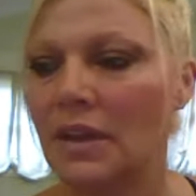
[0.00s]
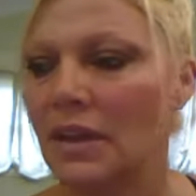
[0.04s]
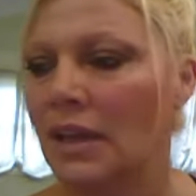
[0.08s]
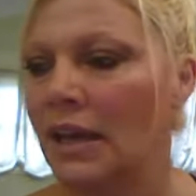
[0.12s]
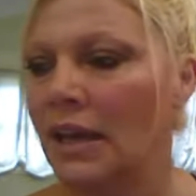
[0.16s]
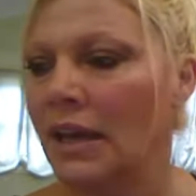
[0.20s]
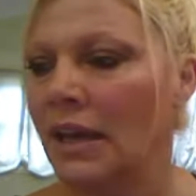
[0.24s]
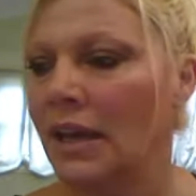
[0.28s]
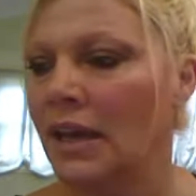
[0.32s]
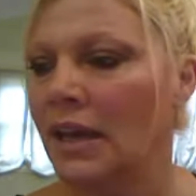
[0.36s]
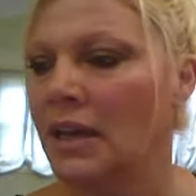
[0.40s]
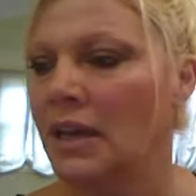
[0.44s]

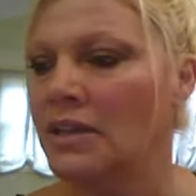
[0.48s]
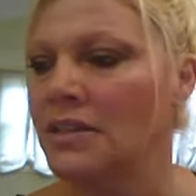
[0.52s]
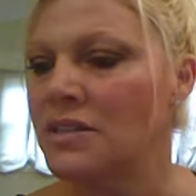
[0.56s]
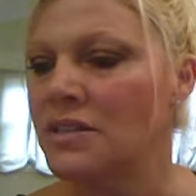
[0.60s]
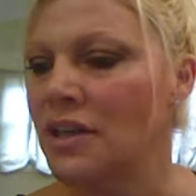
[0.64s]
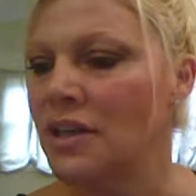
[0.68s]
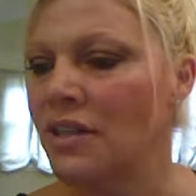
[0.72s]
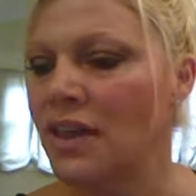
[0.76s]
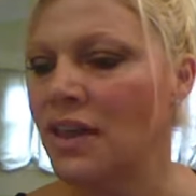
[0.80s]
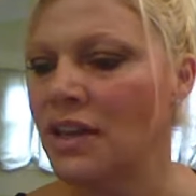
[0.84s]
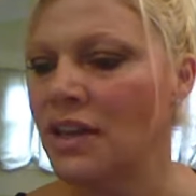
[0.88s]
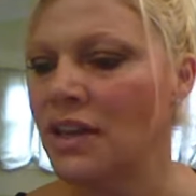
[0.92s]
And
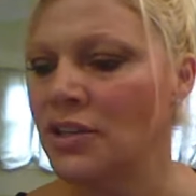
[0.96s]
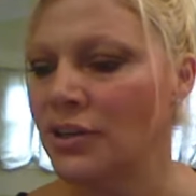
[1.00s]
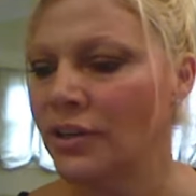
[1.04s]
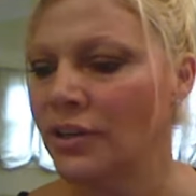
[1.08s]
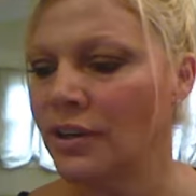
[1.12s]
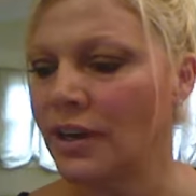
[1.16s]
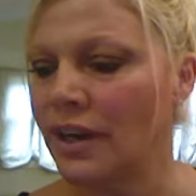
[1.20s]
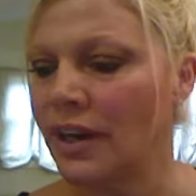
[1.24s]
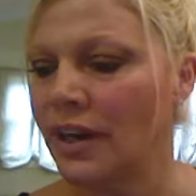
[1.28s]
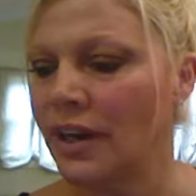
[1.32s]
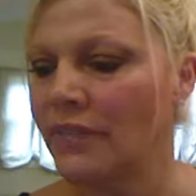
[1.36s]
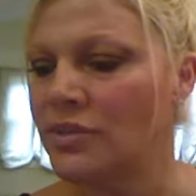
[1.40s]
then you're
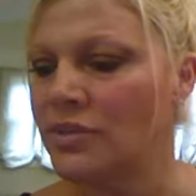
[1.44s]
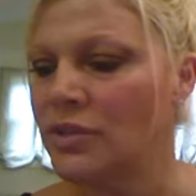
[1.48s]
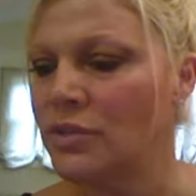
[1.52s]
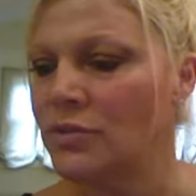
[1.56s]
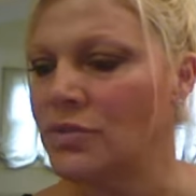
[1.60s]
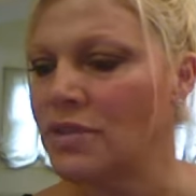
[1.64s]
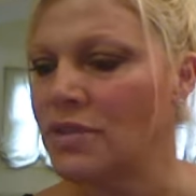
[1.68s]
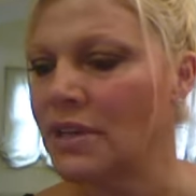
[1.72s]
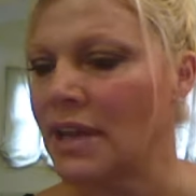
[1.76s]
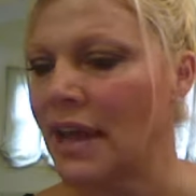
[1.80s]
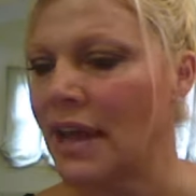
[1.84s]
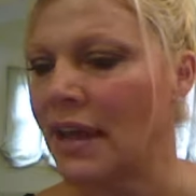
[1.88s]
going to have to
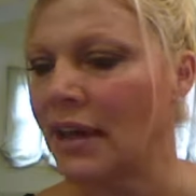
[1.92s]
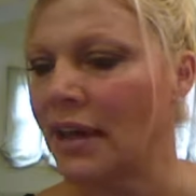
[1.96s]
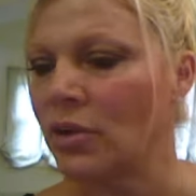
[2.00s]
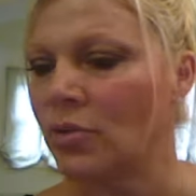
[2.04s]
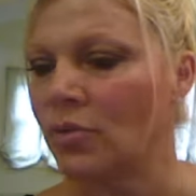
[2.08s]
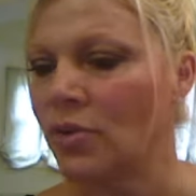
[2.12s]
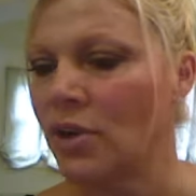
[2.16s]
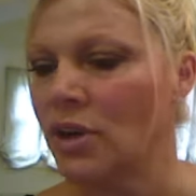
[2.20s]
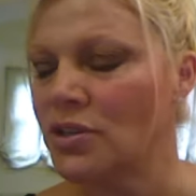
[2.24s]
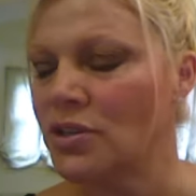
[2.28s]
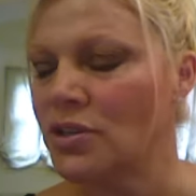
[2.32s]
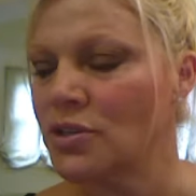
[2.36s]
use an angle
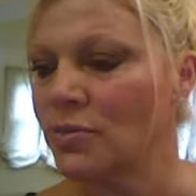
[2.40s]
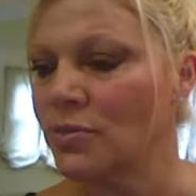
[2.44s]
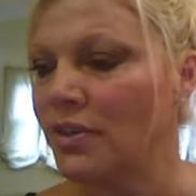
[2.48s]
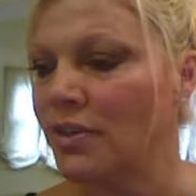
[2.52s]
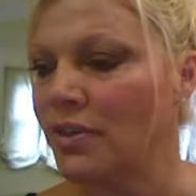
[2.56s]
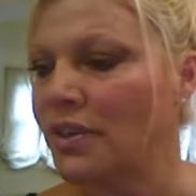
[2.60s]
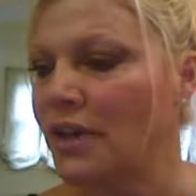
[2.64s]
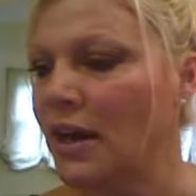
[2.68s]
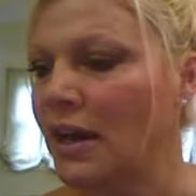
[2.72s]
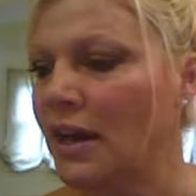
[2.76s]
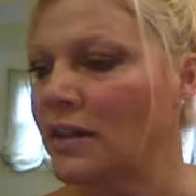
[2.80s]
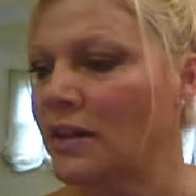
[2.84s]
brush with
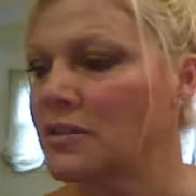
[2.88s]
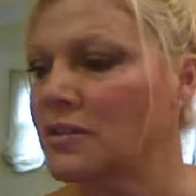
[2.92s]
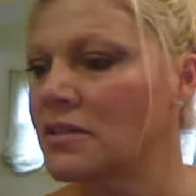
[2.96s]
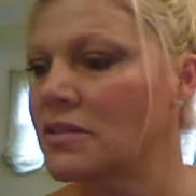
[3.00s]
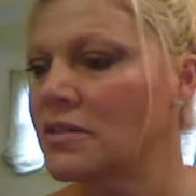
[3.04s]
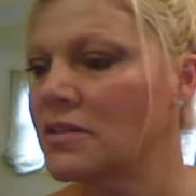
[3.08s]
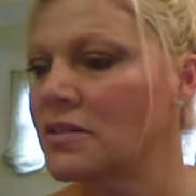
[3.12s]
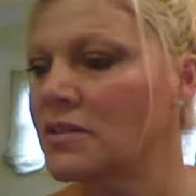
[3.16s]
that,